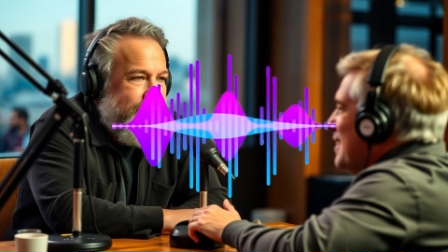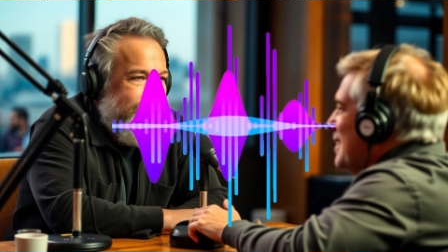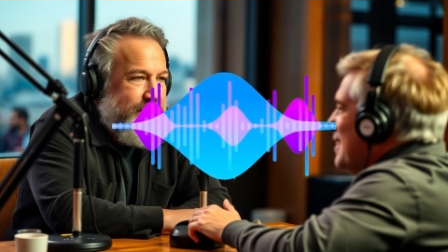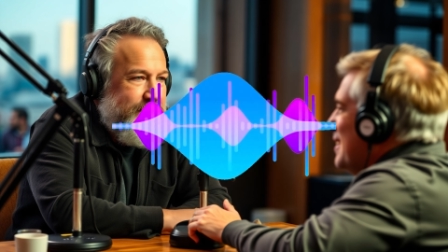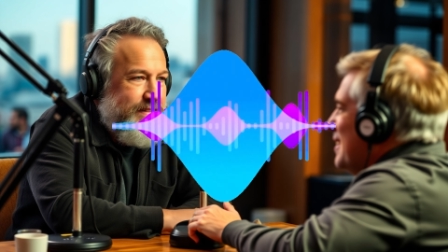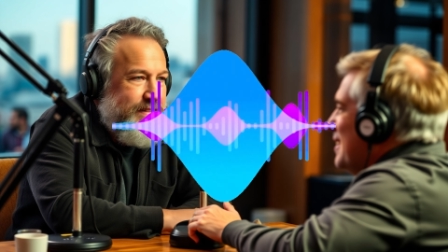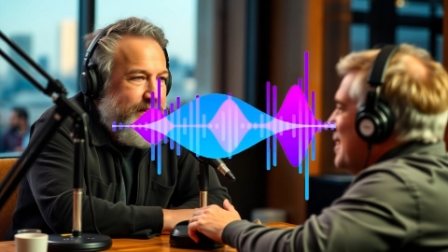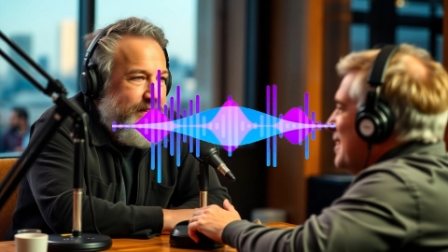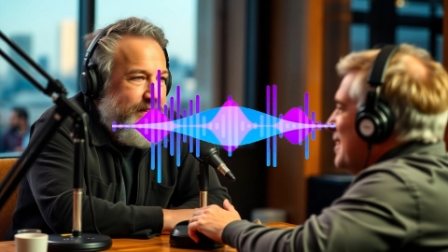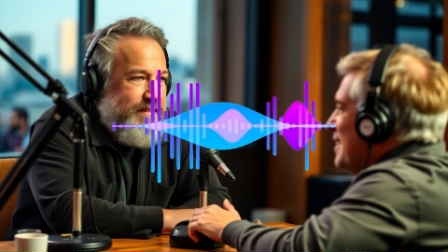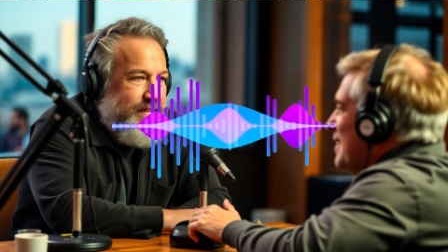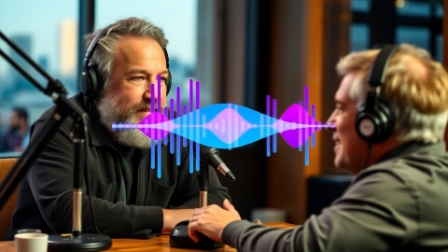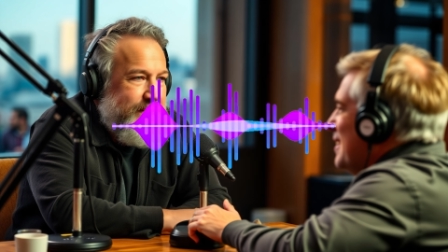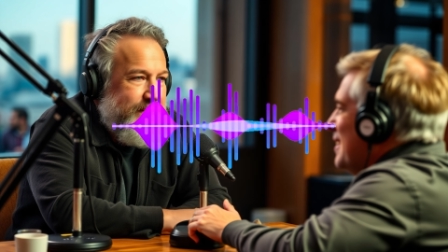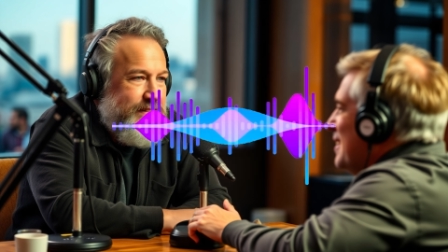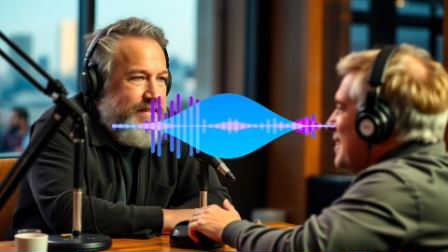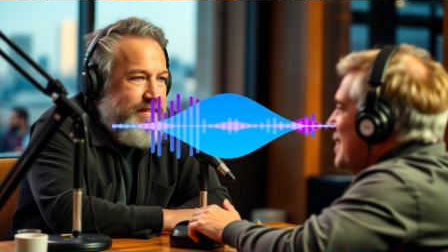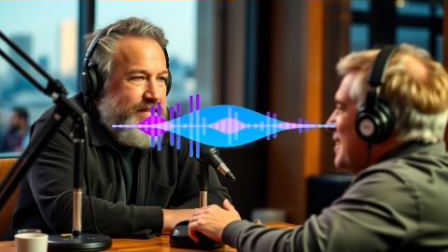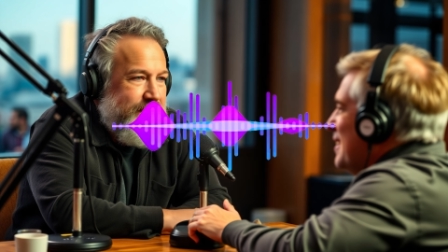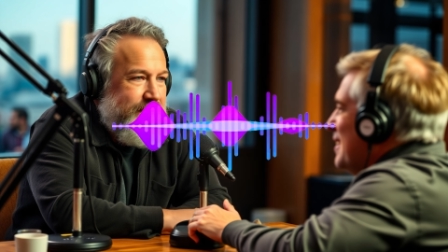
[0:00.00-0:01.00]
important
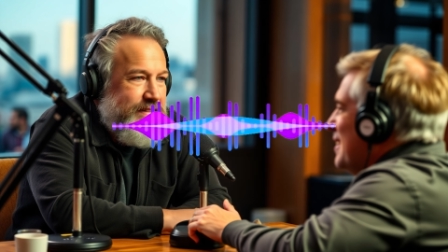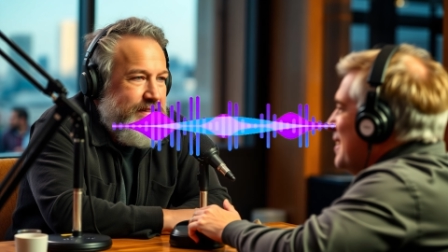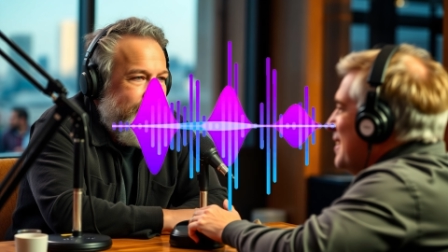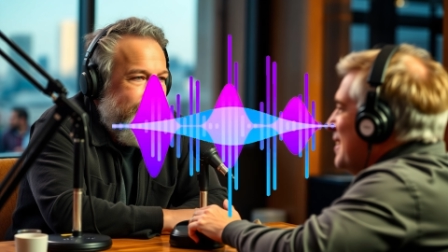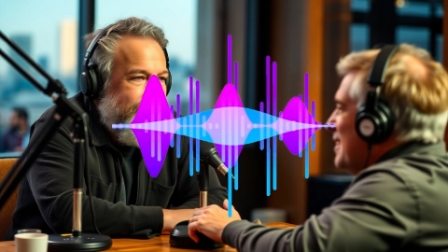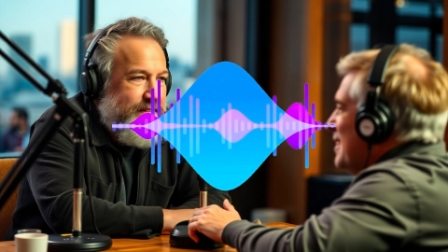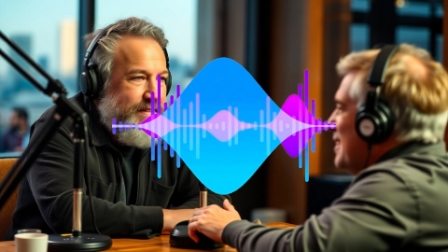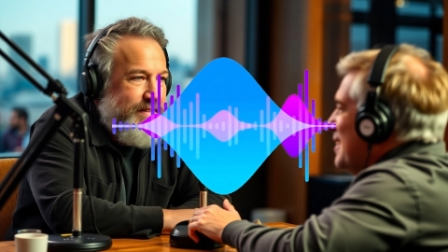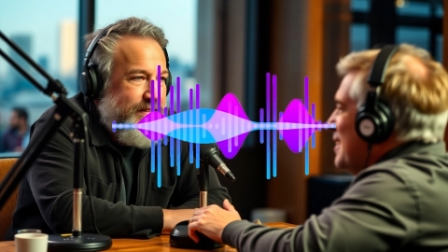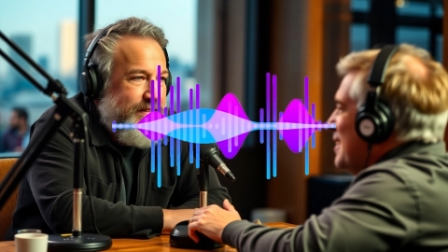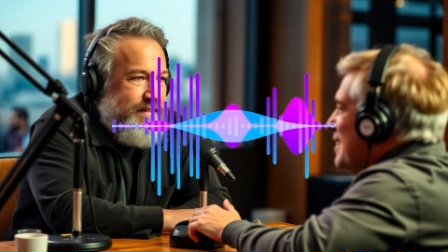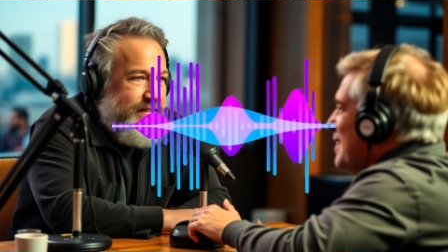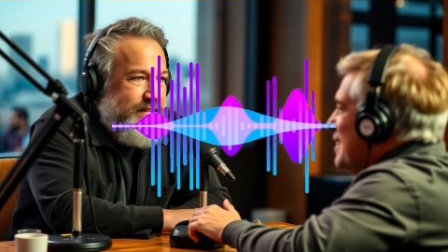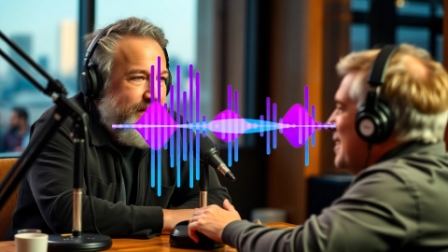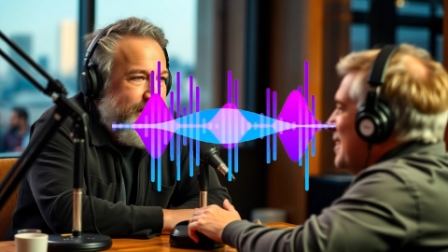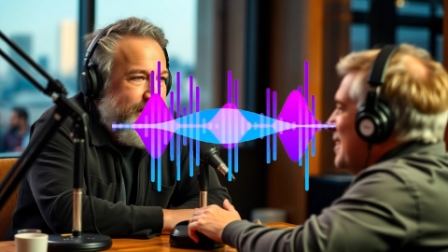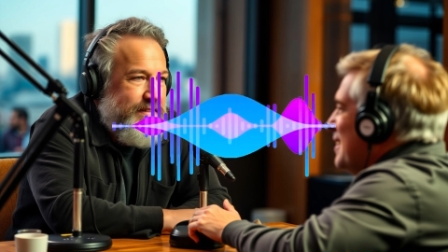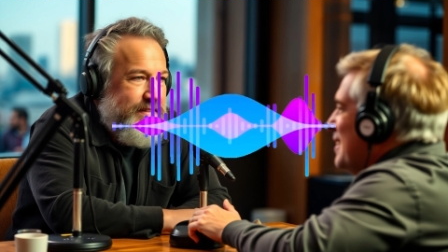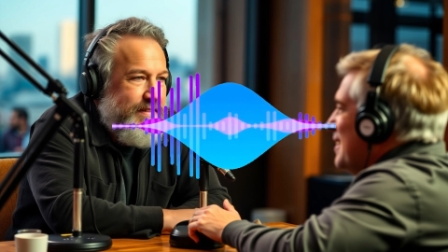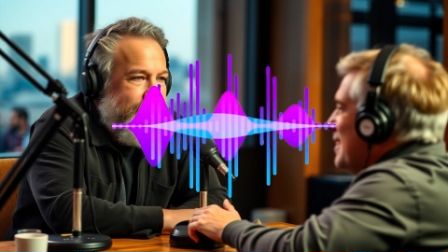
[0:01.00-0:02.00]
it is to like
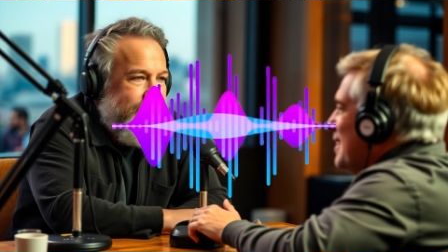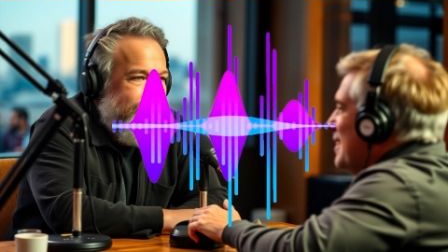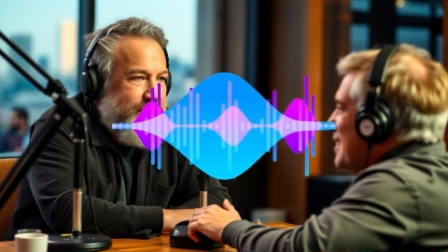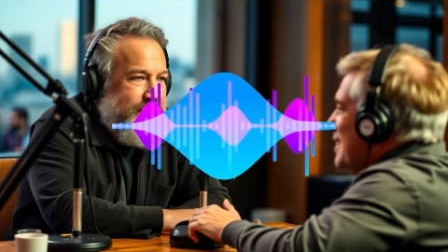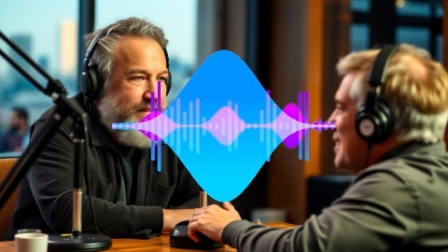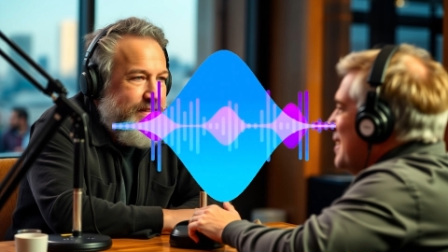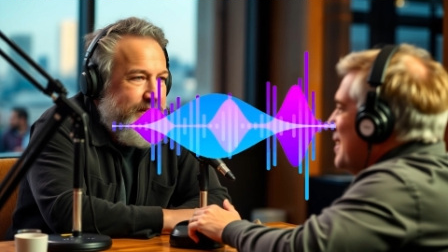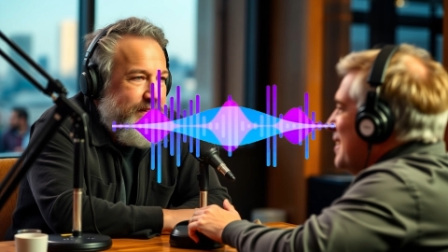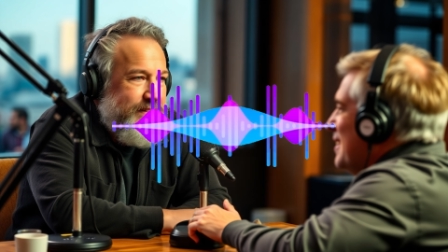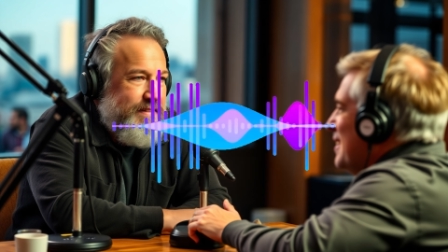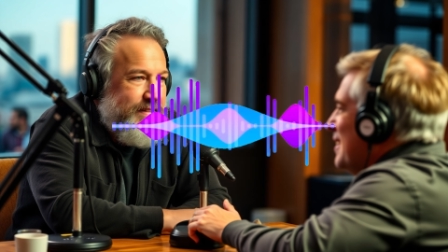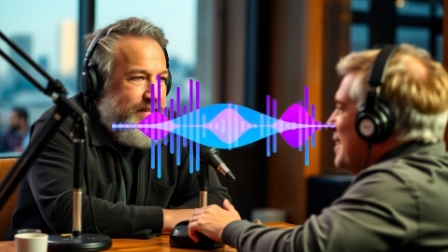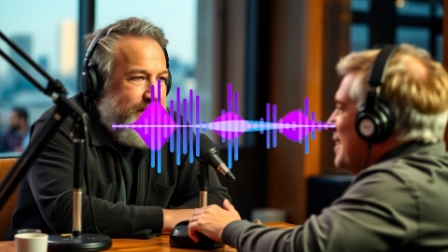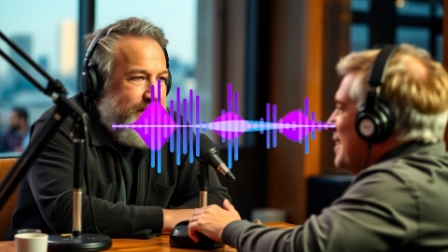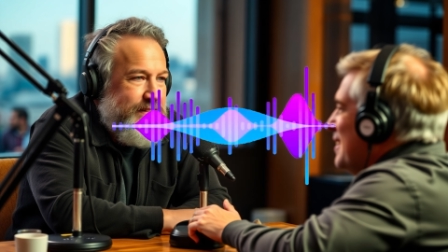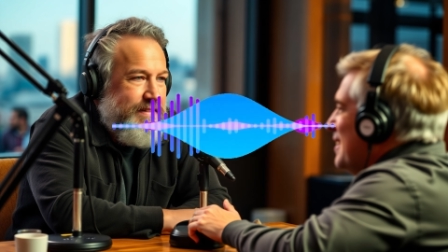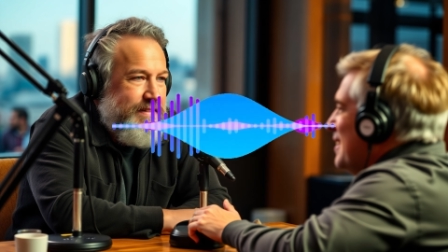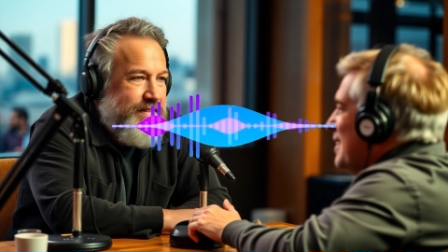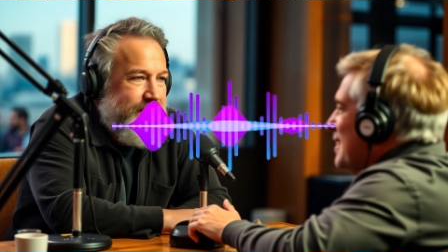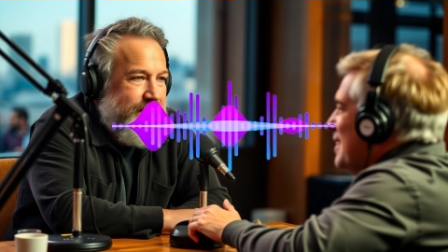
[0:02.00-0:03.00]
develop
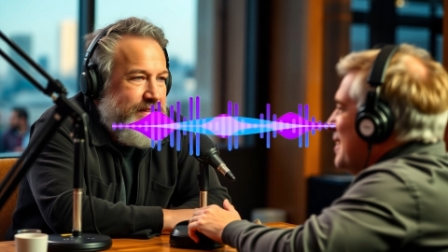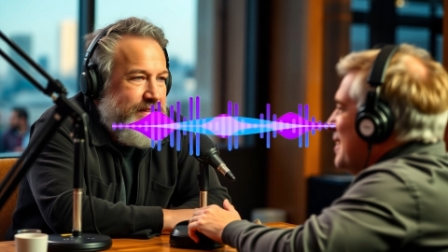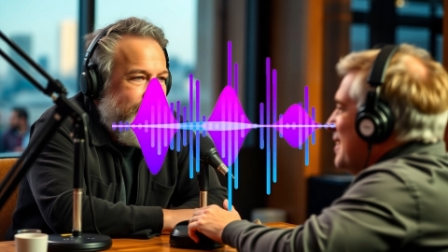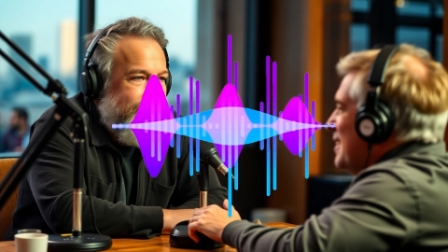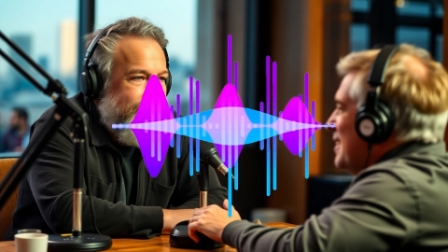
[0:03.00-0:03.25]
safeguards,